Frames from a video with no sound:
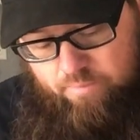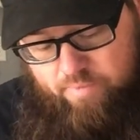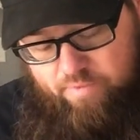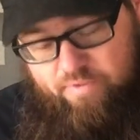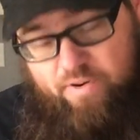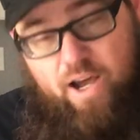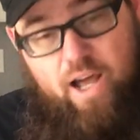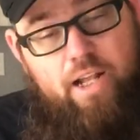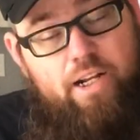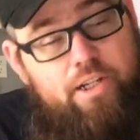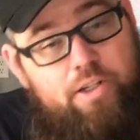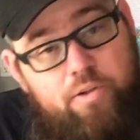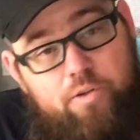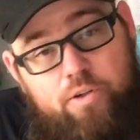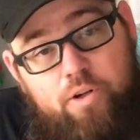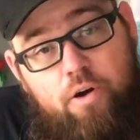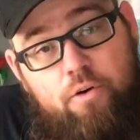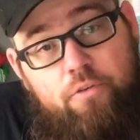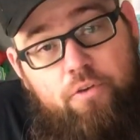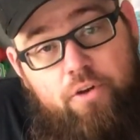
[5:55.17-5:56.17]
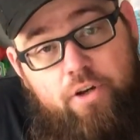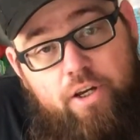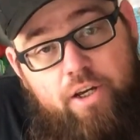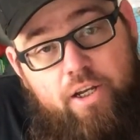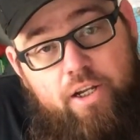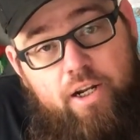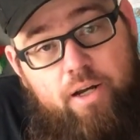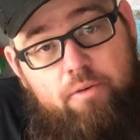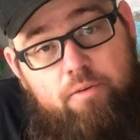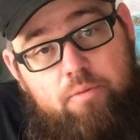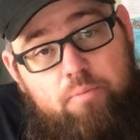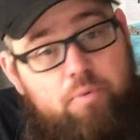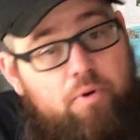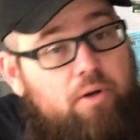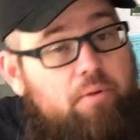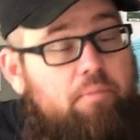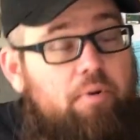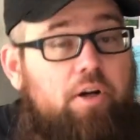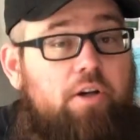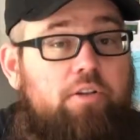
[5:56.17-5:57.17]
If I had to do it over again, I would
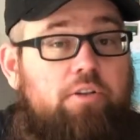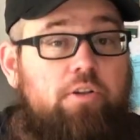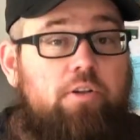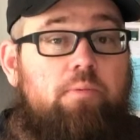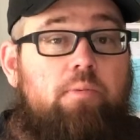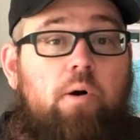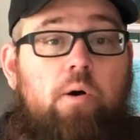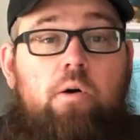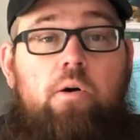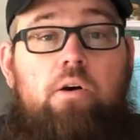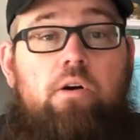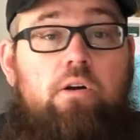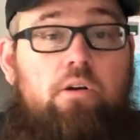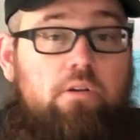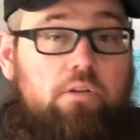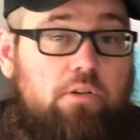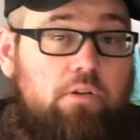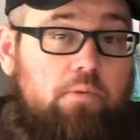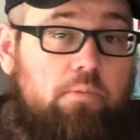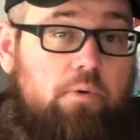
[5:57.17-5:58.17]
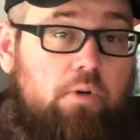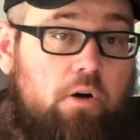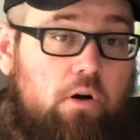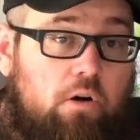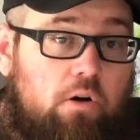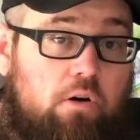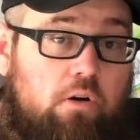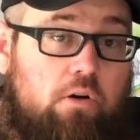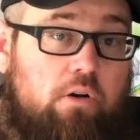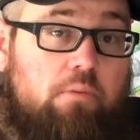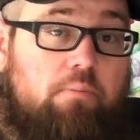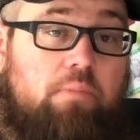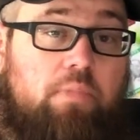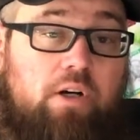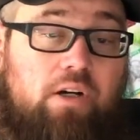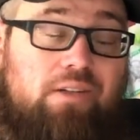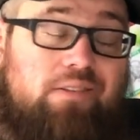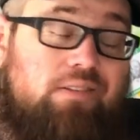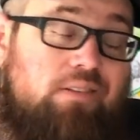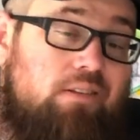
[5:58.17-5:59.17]
probably buy a Turbo R or a Turbo RR.
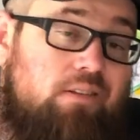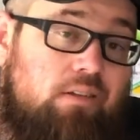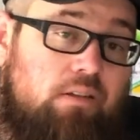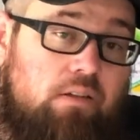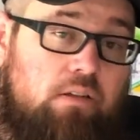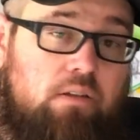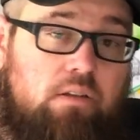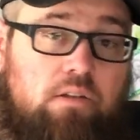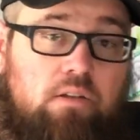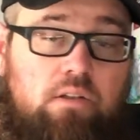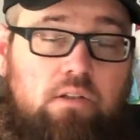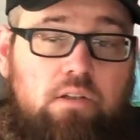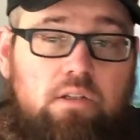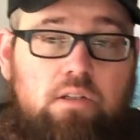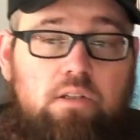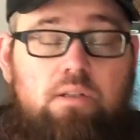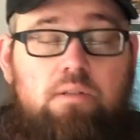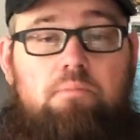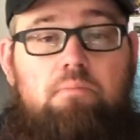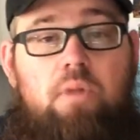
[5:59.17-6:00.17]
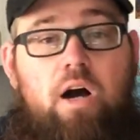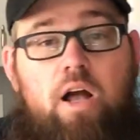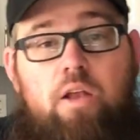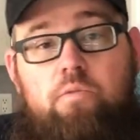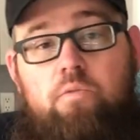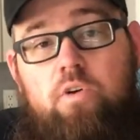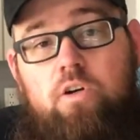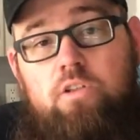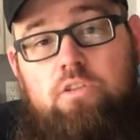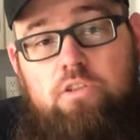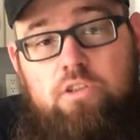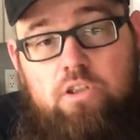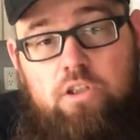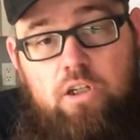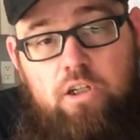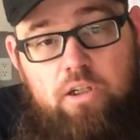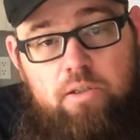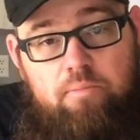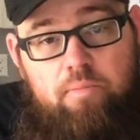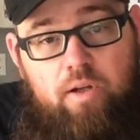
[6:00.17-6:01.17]
But mine runs
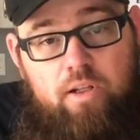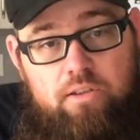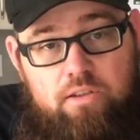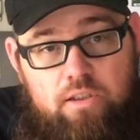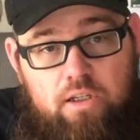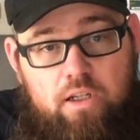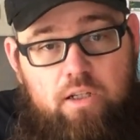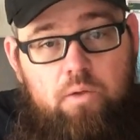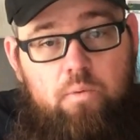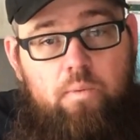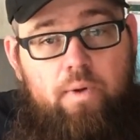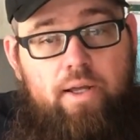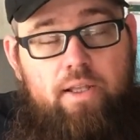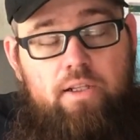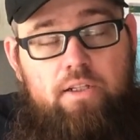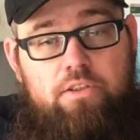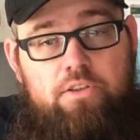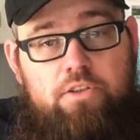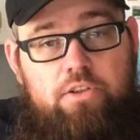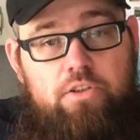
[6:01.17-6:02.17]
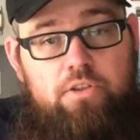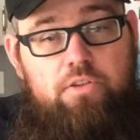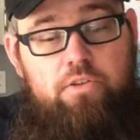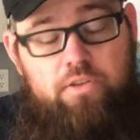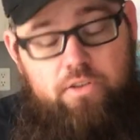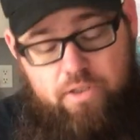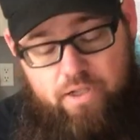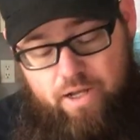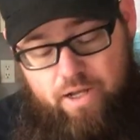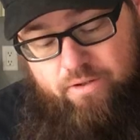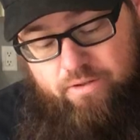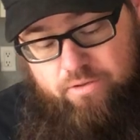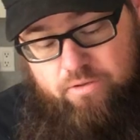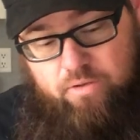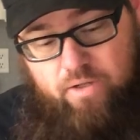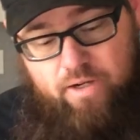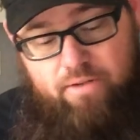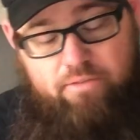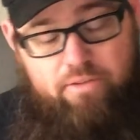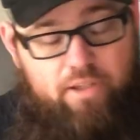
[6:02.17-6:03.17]
good. Mine's got the Wayland tune, and it's
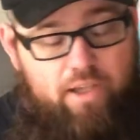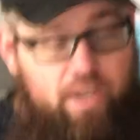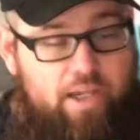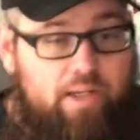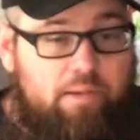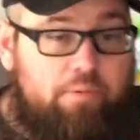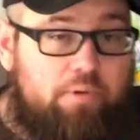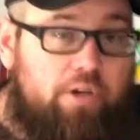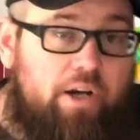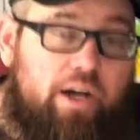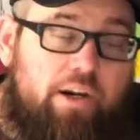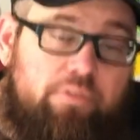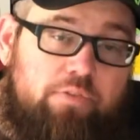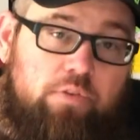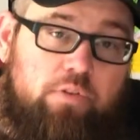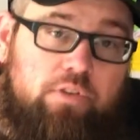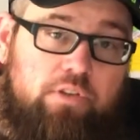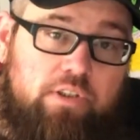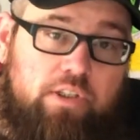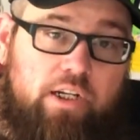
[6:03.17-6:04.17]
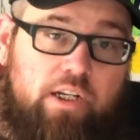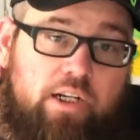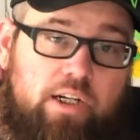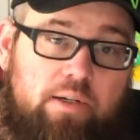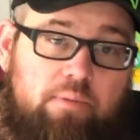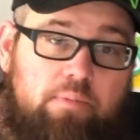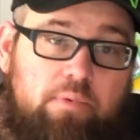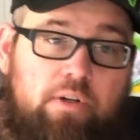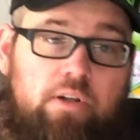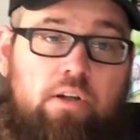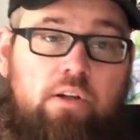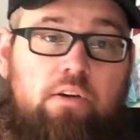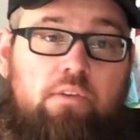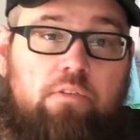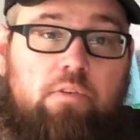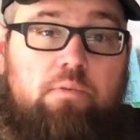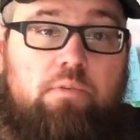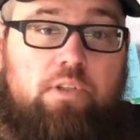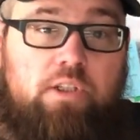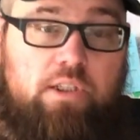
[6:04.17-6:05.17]
gonna have a KWI full setup
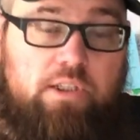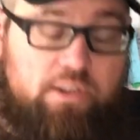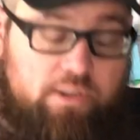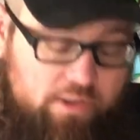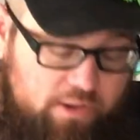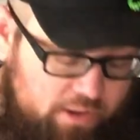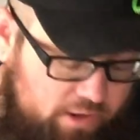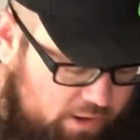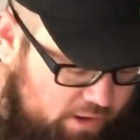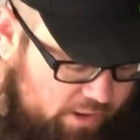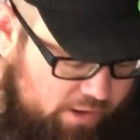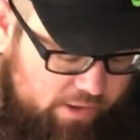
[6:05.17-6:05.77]
from TNT,